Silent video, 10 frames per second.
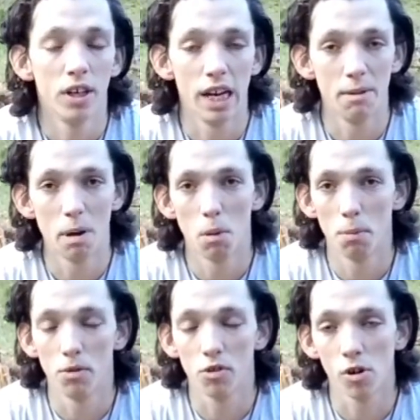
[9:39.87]
I'm
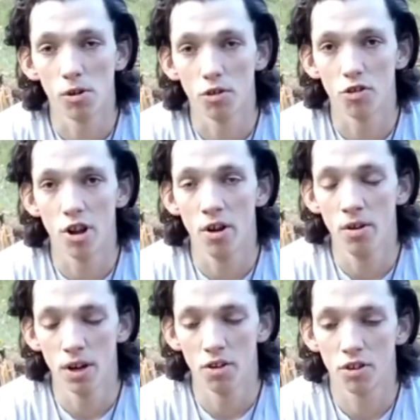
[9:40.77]
up in Scotland just now,
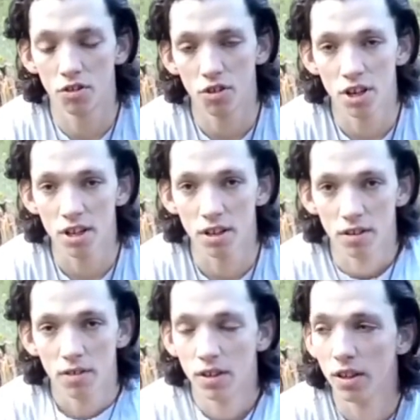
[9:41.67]
and as you can see,
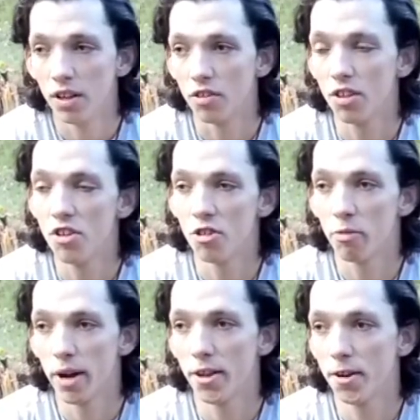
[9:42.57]
it's t-shirt
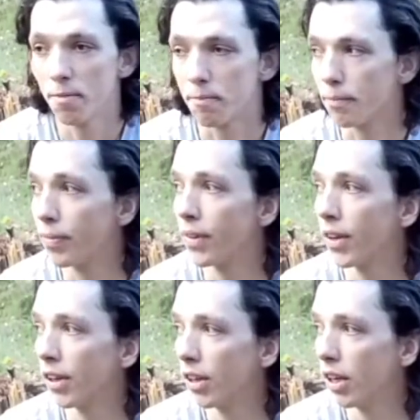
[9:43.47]
weather,
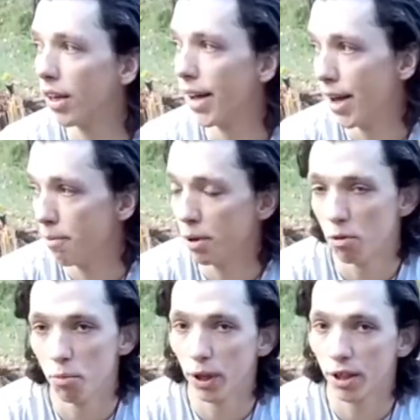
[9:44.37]
but it
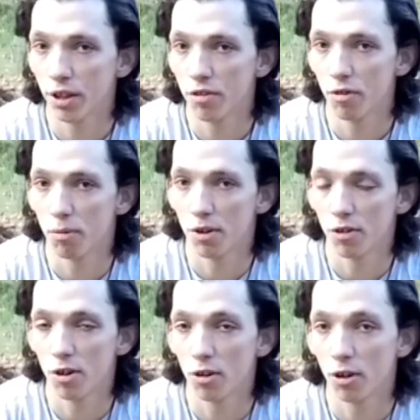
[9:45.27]
won't be like this for
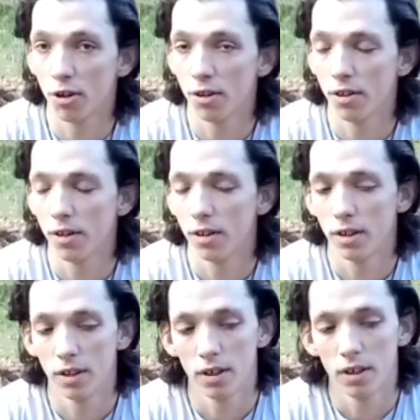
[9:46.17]
much longer.
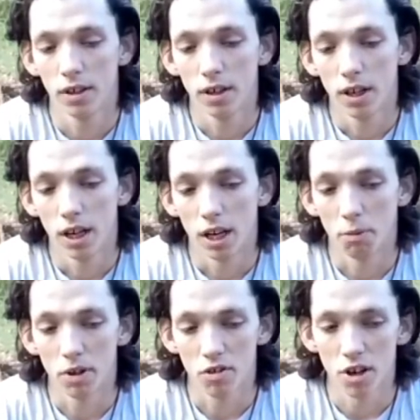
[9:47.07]
And
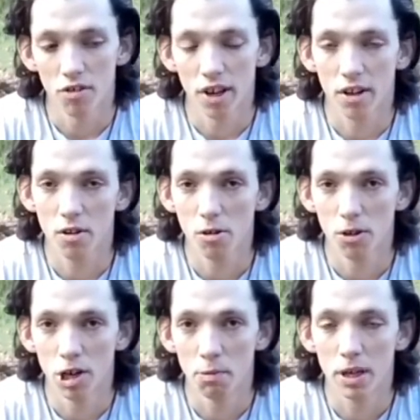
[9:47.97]
when it starts getting
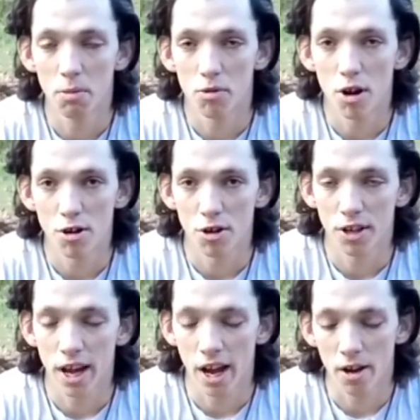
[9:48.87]
colder, it becomes harder to
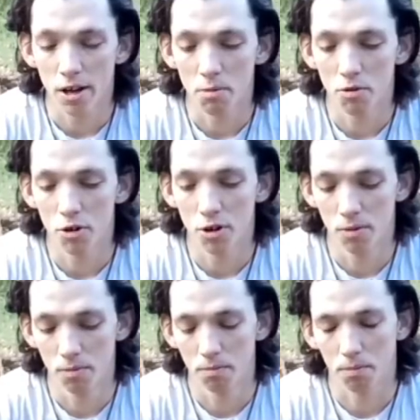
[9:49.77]
get out, and I'm sure
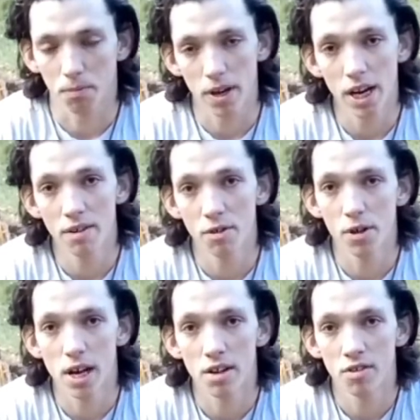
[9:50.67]
any of you
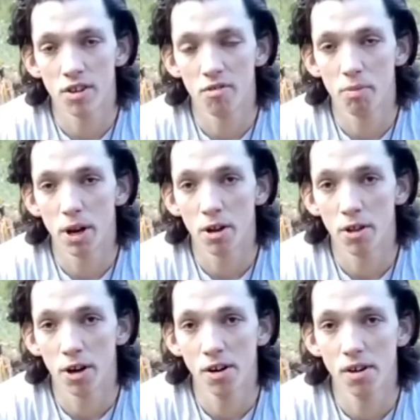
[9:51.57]
guys that have been out
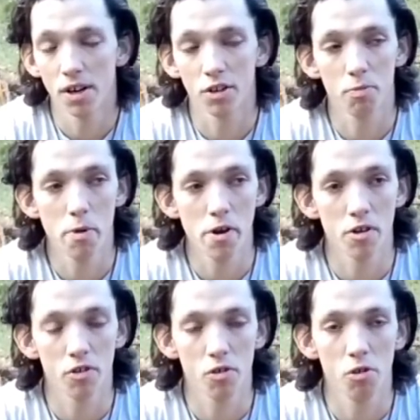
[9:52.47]
there and
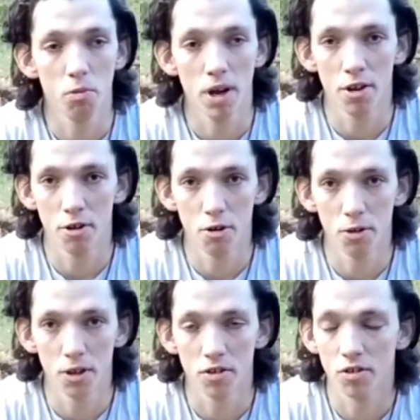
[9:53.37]
experienced cold weather know
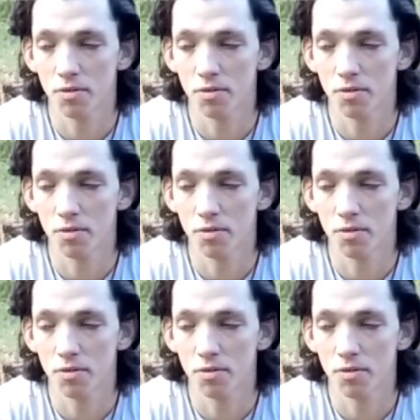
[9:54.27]
this.